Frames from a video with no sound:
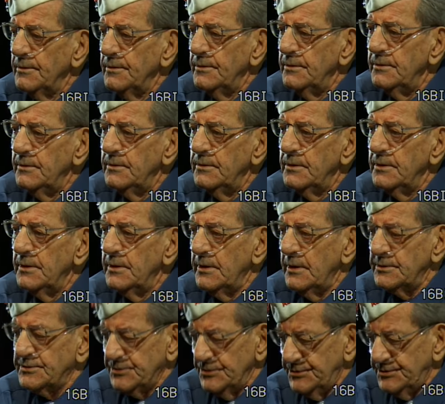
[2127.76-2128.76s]
That's in
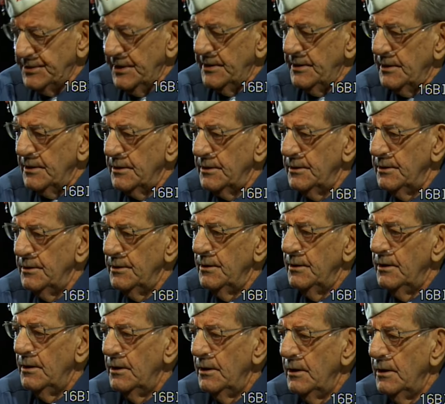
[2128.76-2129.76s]
Saidor.
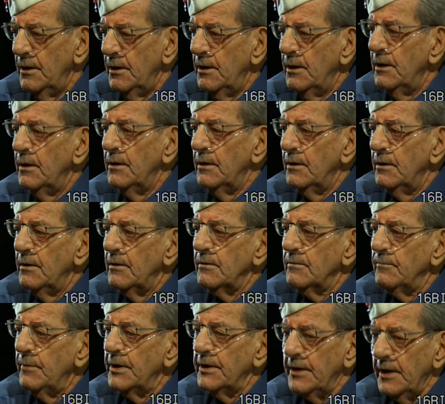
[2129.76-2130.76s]
May have
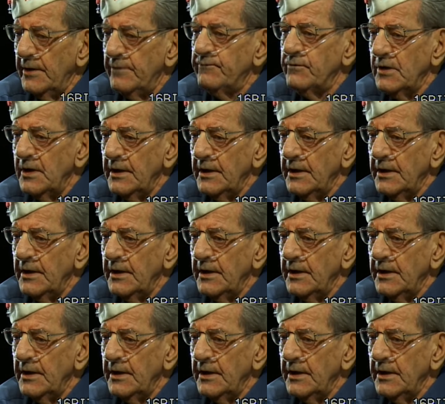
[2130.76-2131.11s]
later,